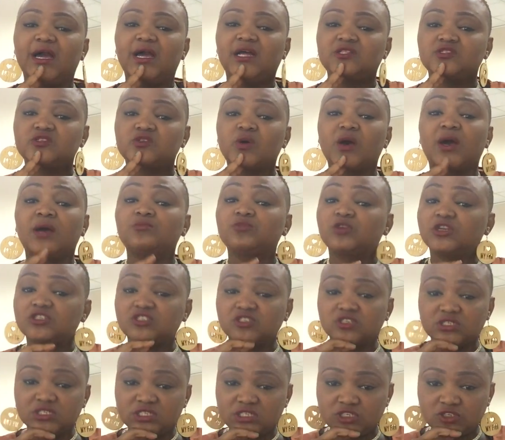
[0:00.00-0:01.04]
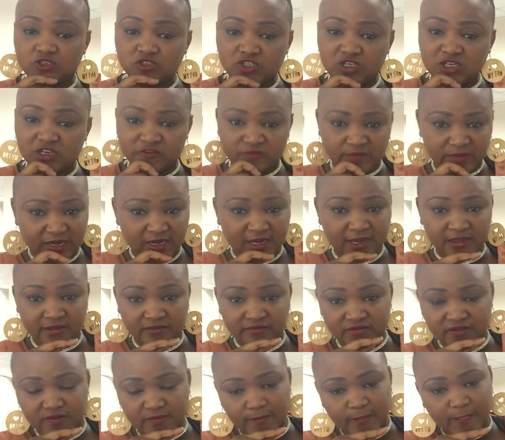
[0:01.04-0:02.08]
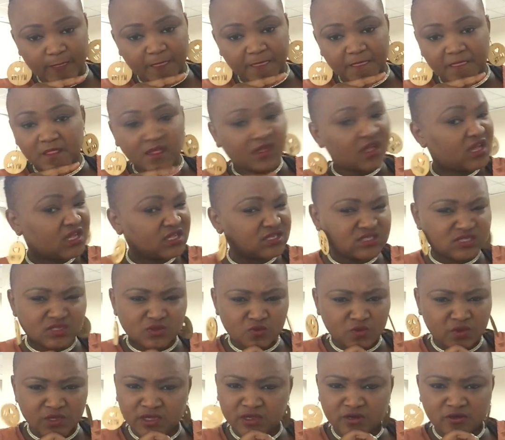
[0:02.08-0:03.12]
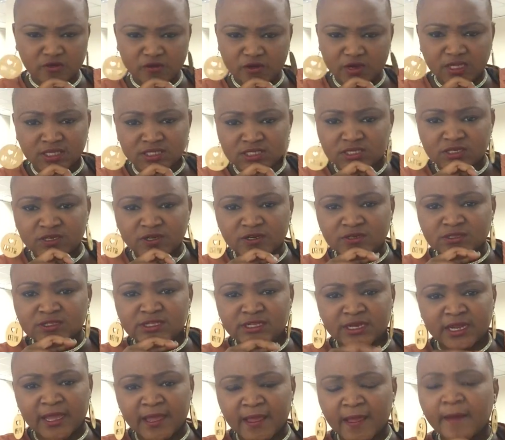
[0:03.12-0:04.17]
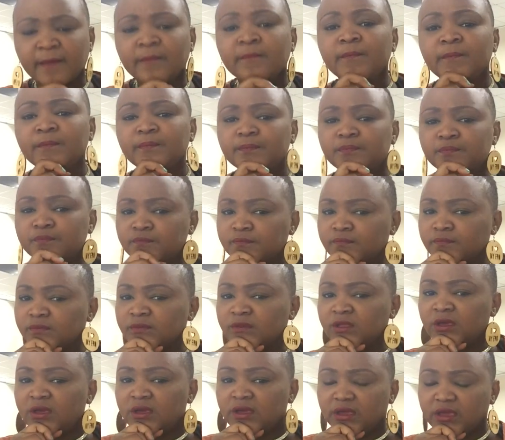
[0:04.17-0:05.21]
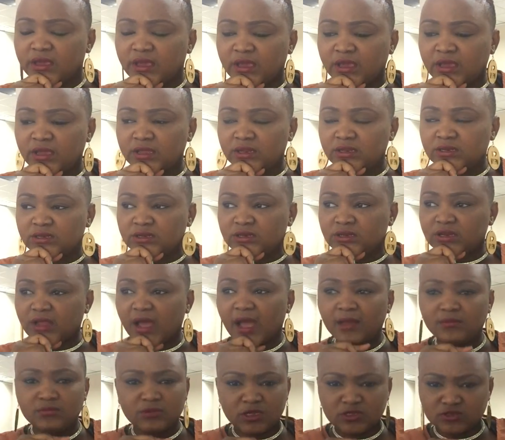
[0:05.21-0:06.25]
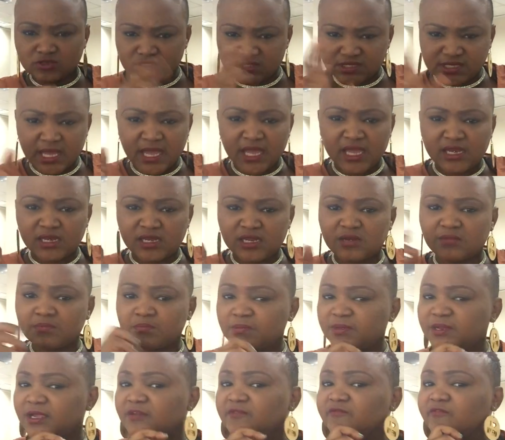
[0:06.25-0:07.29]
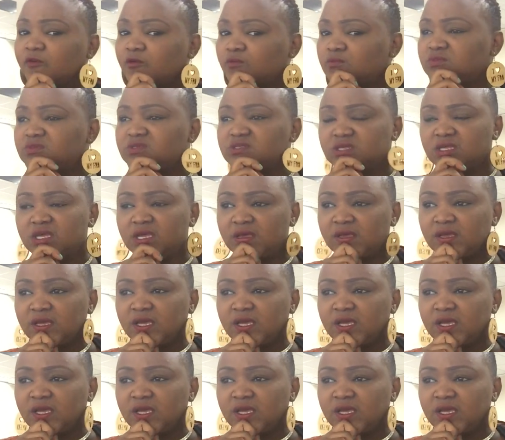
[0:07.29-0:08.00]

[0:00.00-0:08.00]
And so I'm going to continue to live my life as the weird, crazy girl that I am. And I'm going to stand in platforms